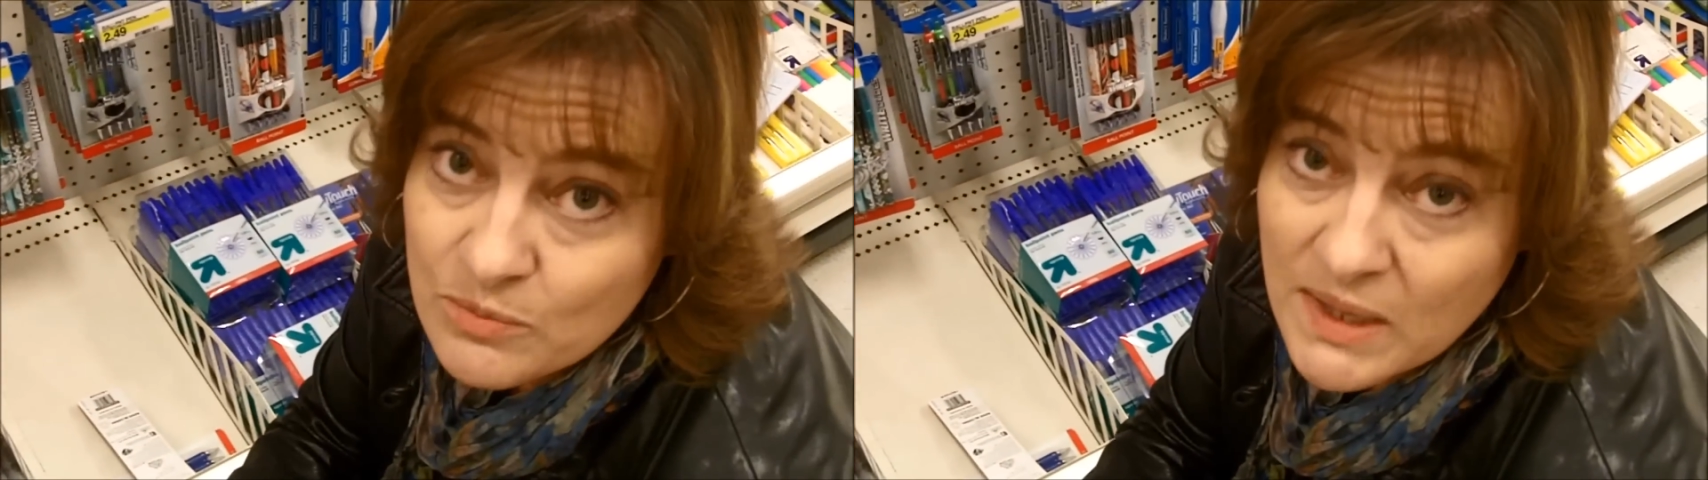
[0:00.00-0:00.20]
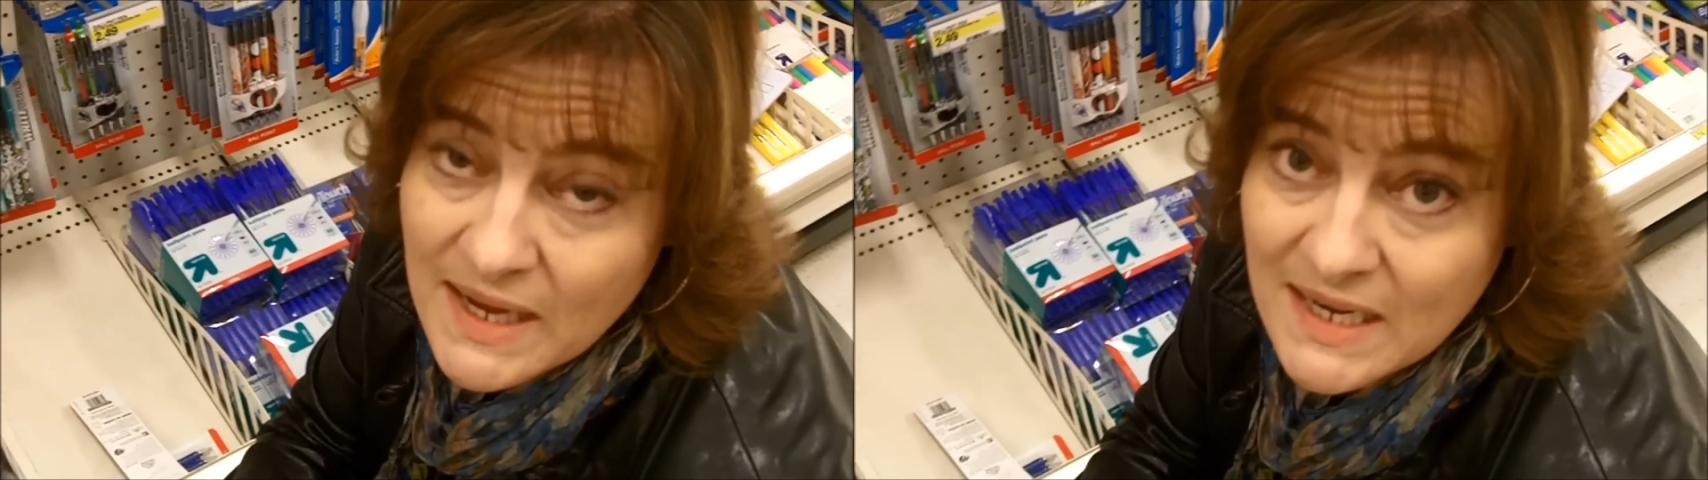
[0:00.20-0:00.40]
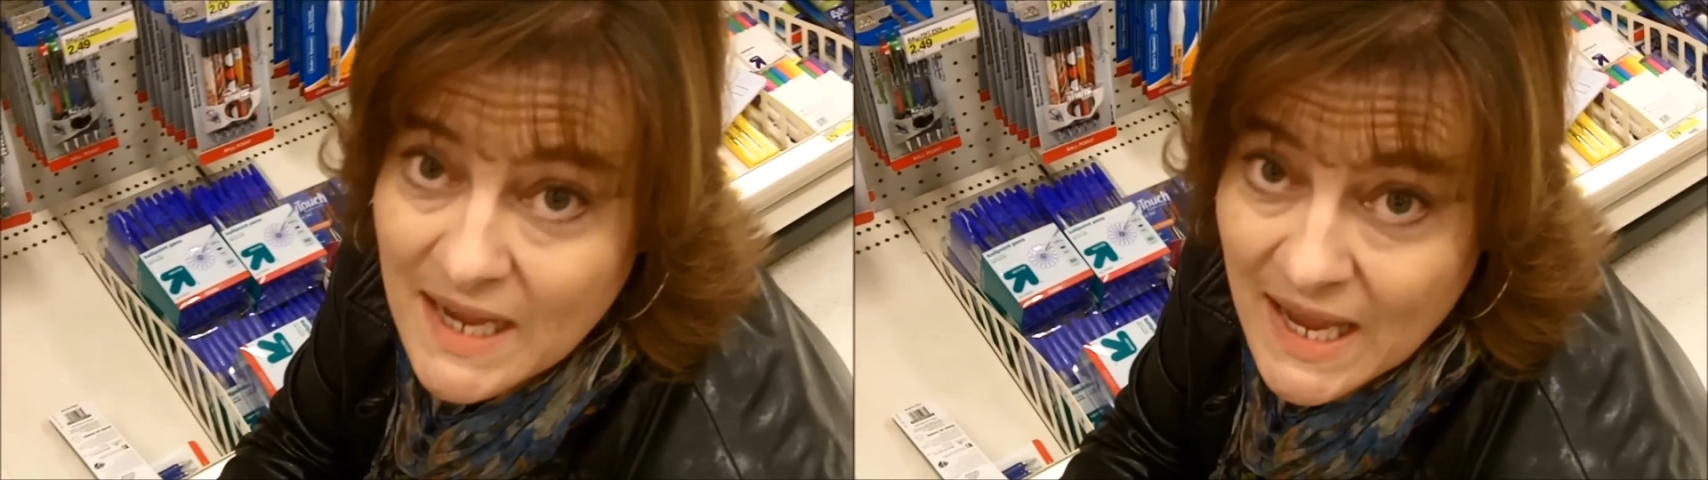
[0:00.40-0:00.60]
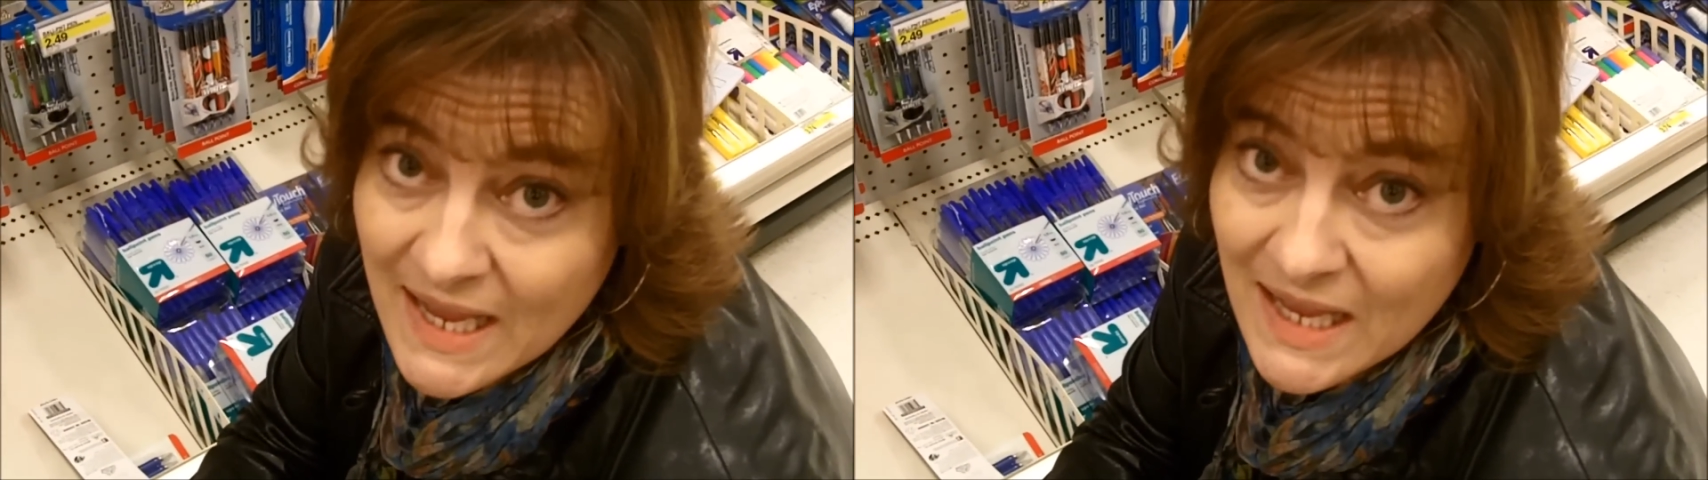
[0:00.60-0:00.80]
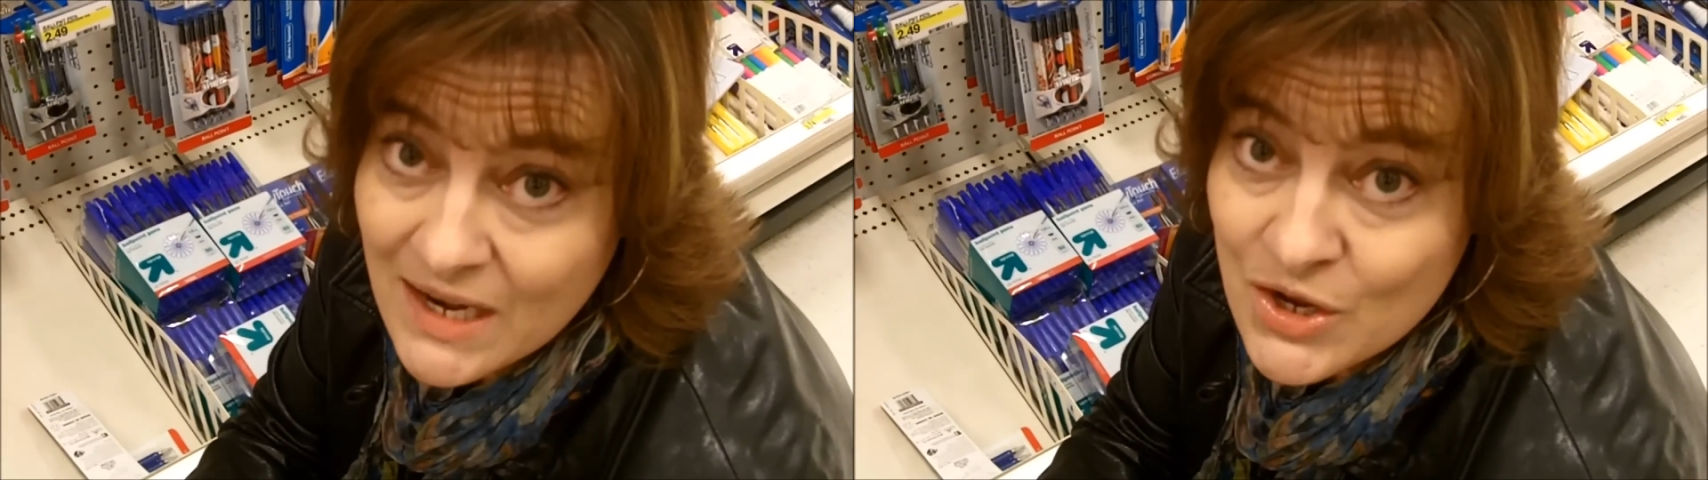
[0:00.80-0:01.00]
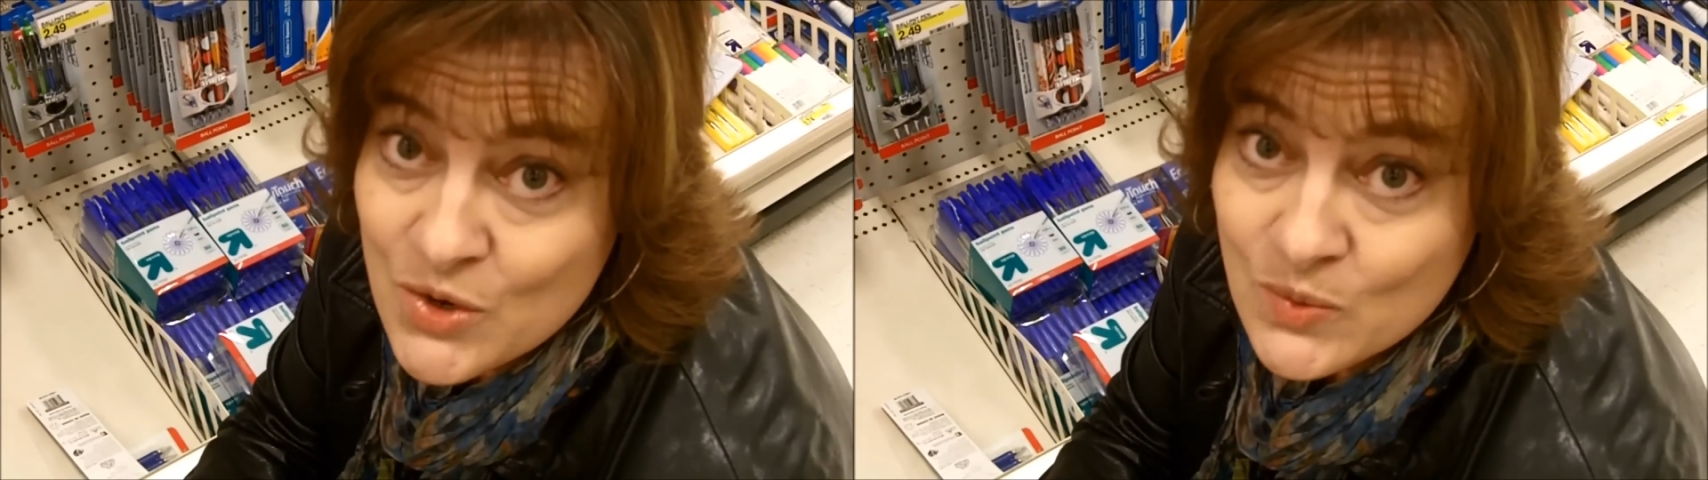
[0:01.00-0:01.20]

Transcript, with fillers: So planning ahead